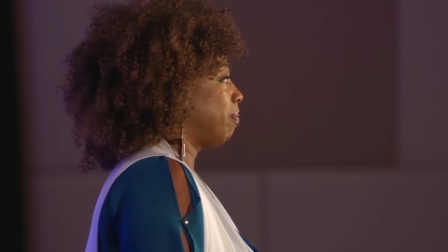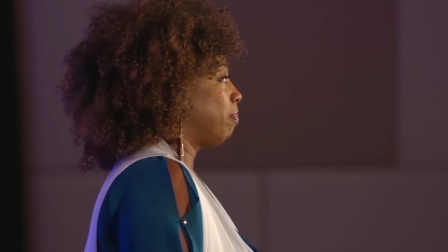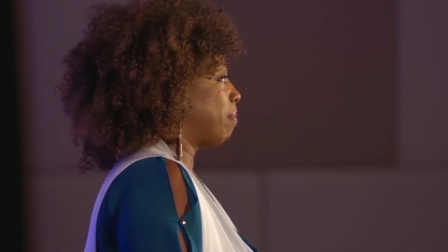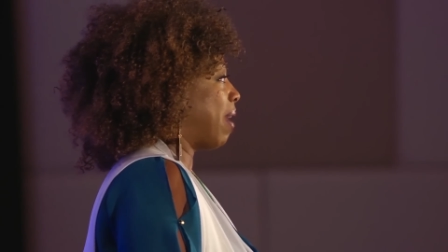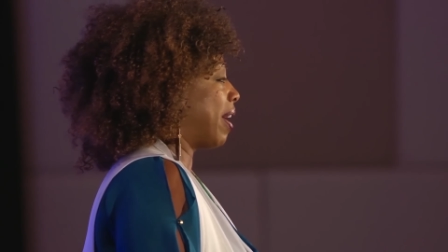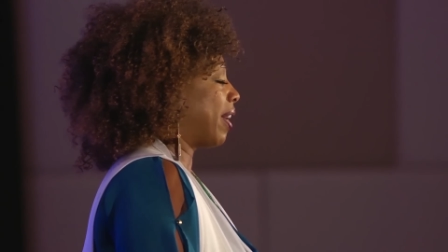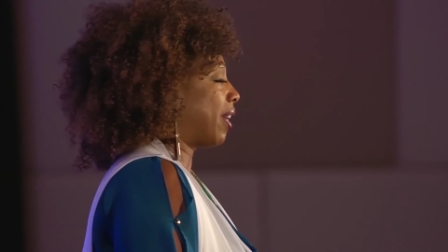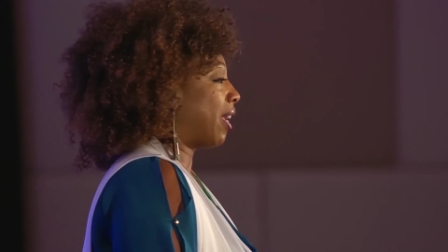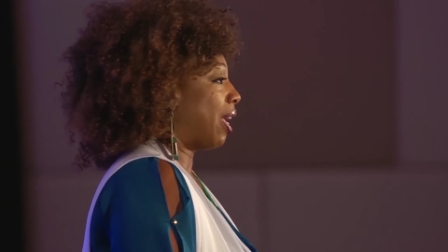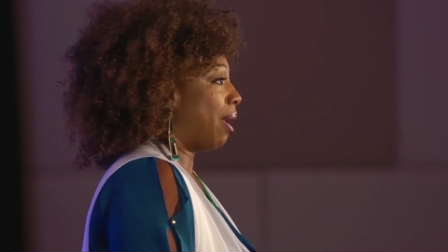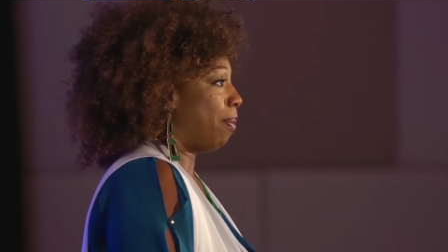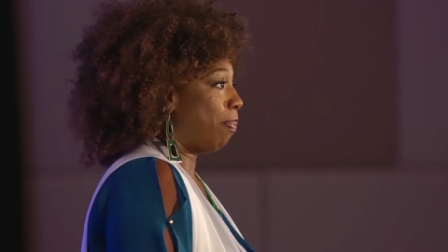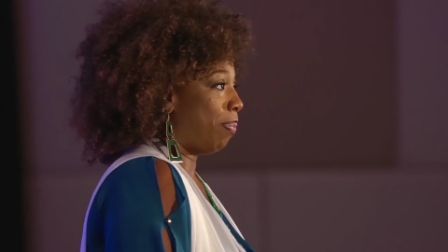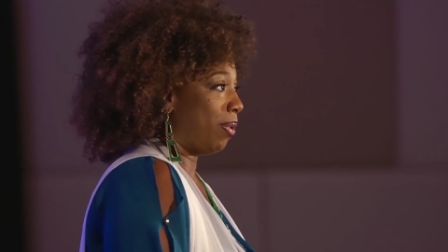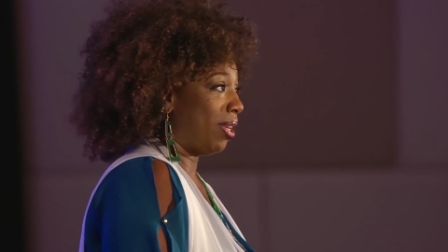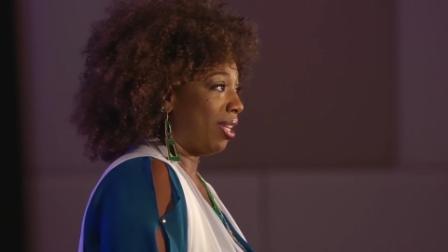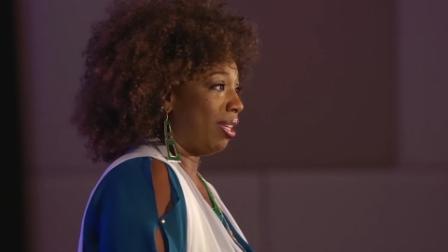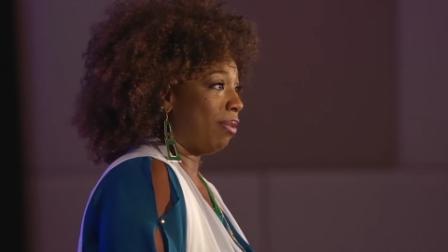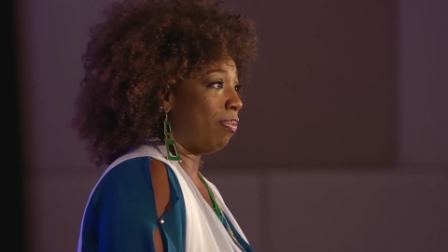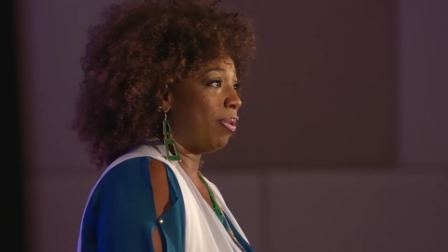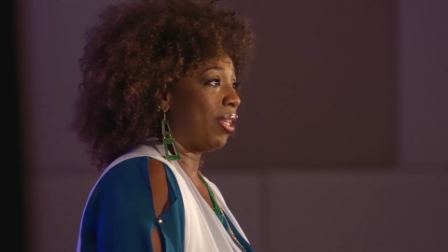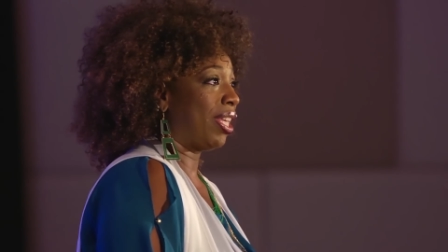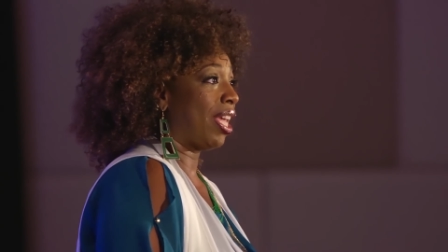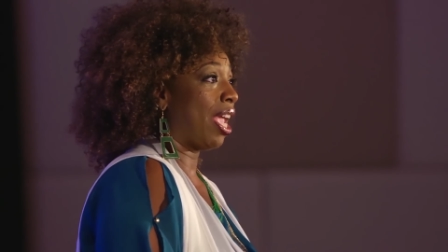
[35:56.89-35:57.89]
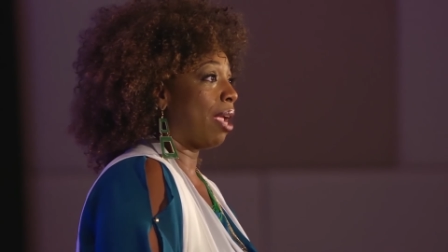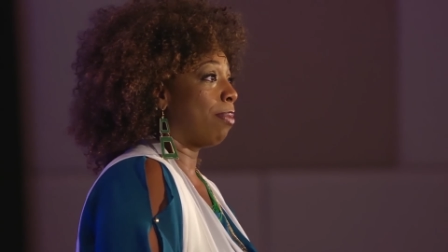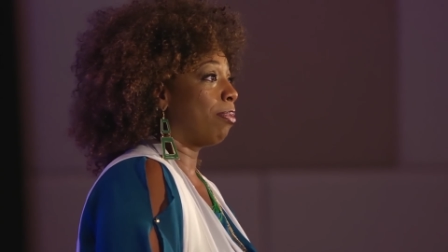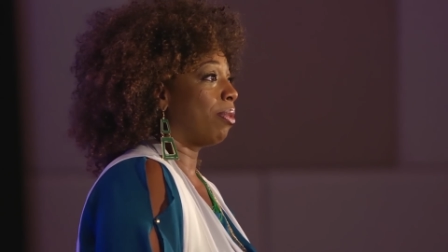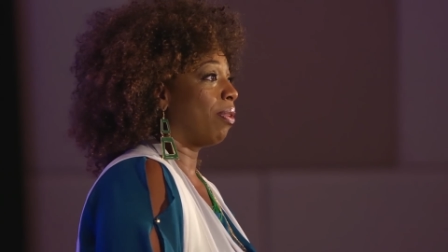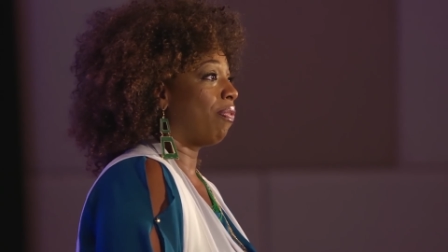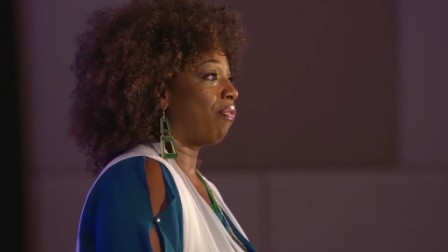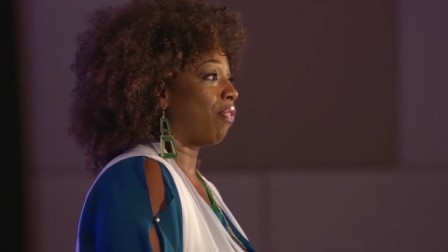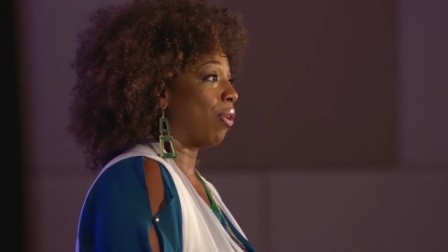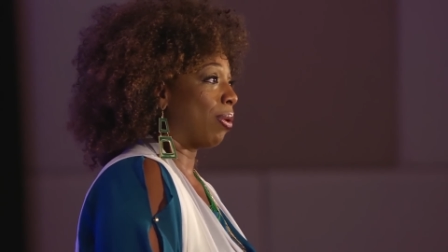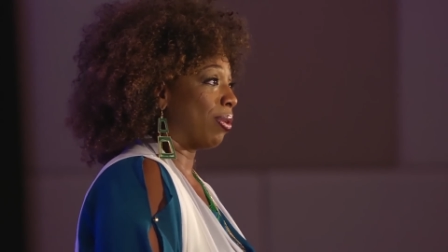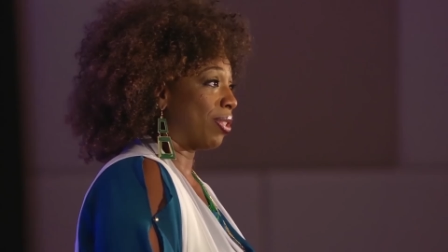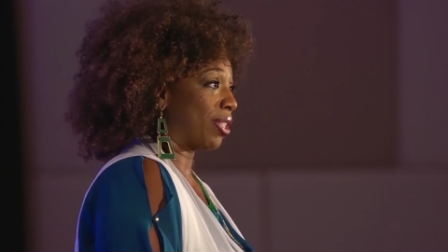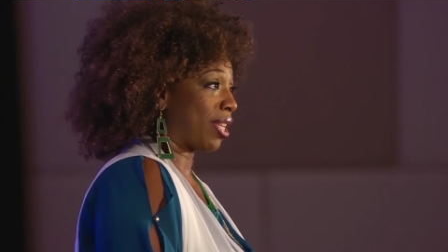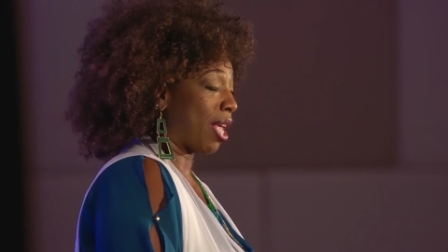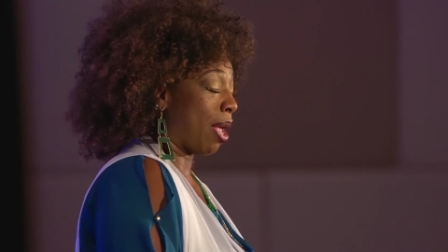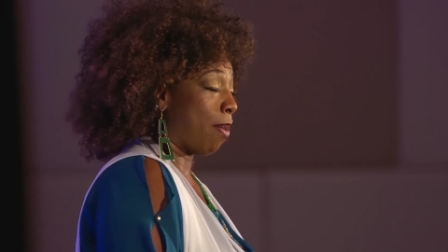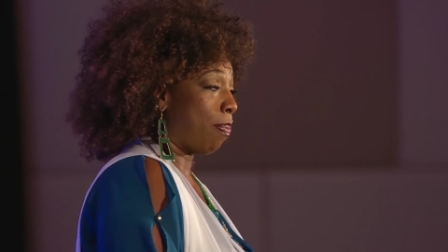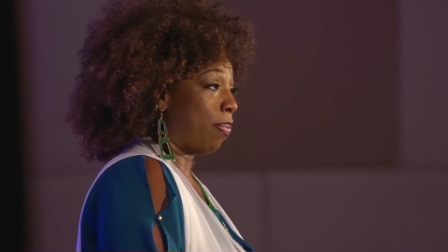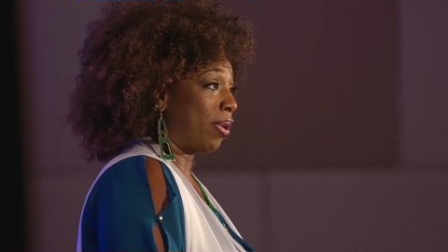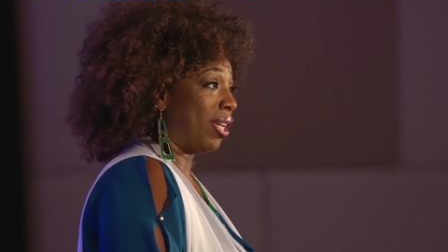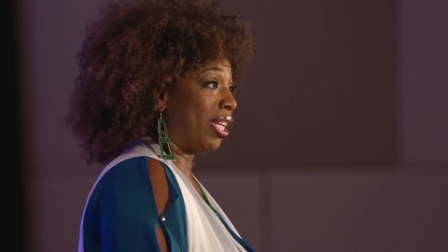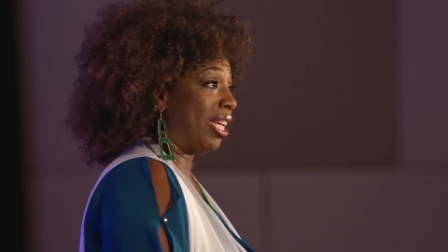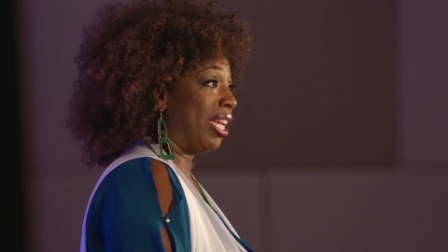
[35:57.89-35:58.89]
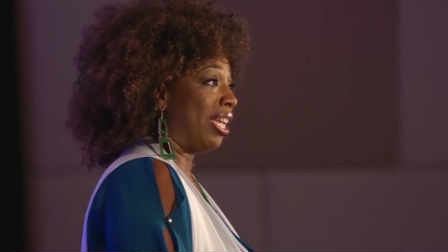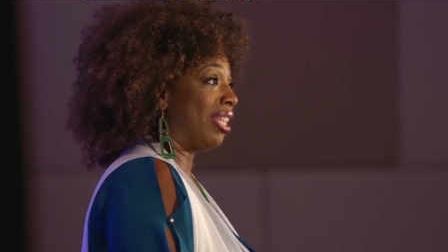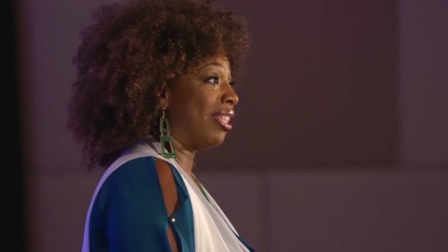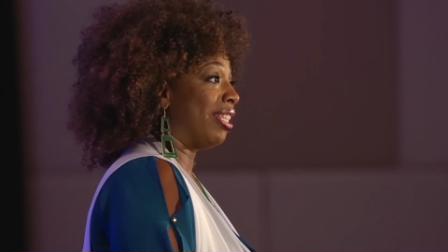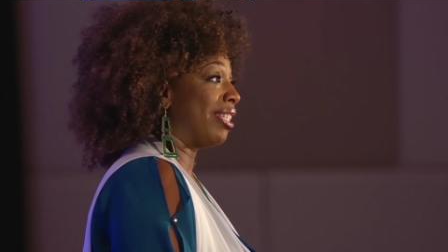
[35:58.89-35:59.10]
my company became the first company